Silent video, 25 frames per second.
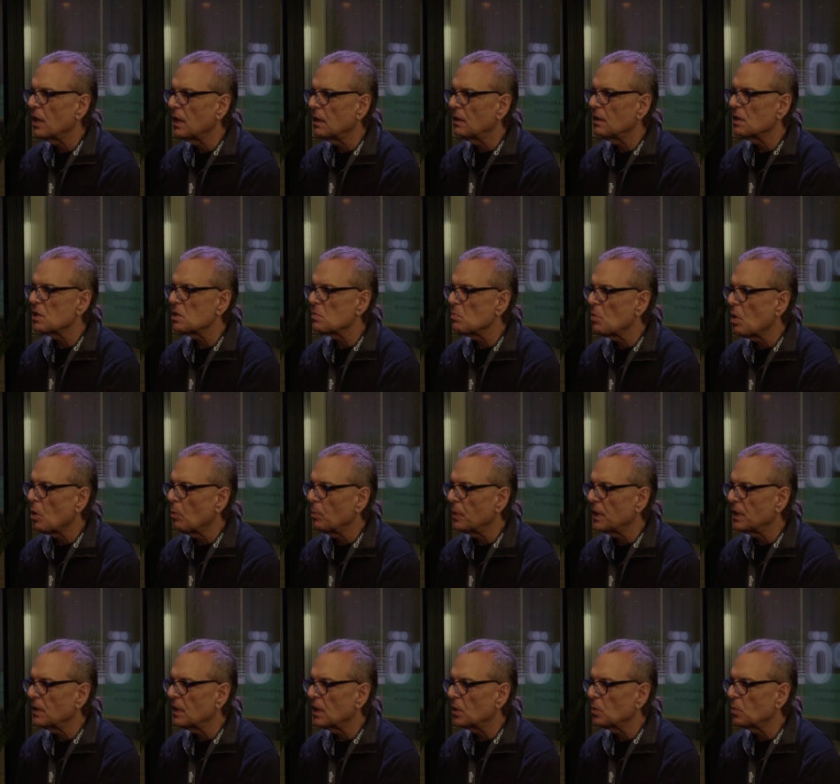in this
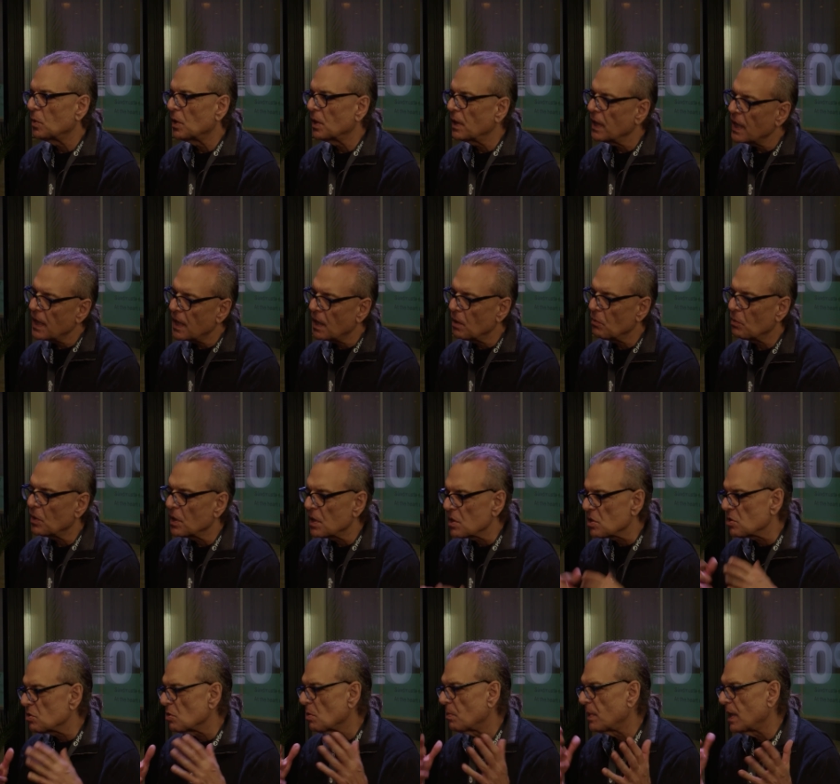moment that we're in where
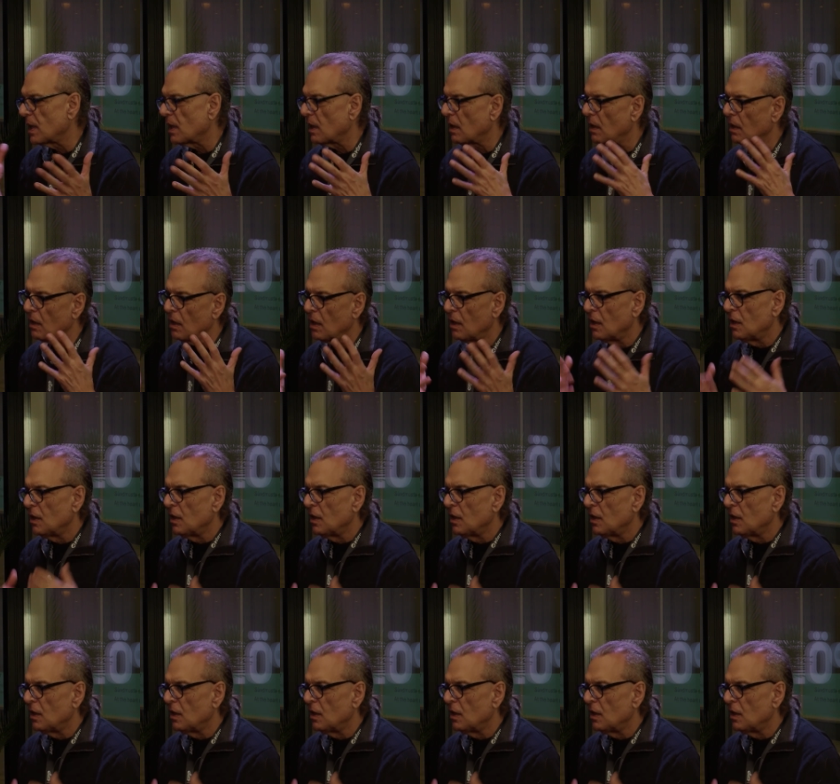there's so many.